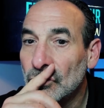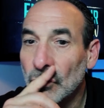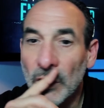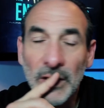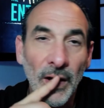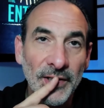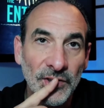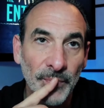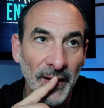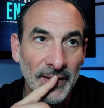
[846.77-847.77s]
we
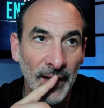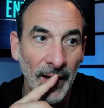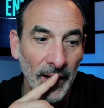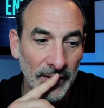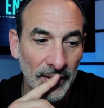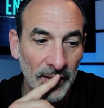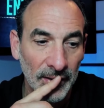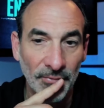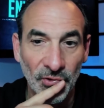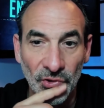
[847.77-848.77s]
lost my dad
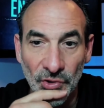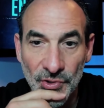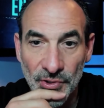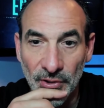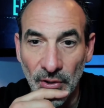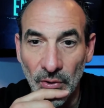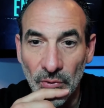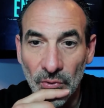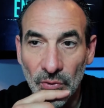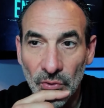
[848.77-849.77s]
11 years ago.
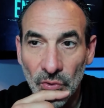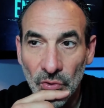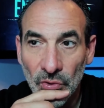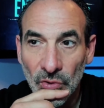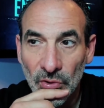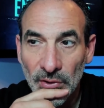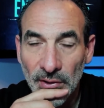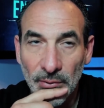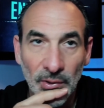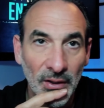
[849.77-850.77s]

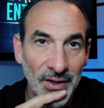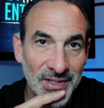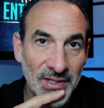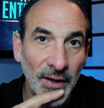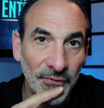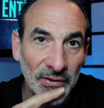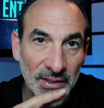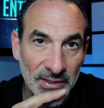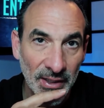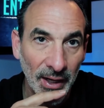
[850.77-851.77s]
And then we lost
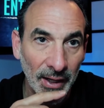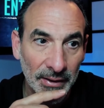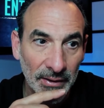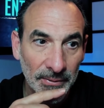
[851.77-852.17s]
Stephanie's dad,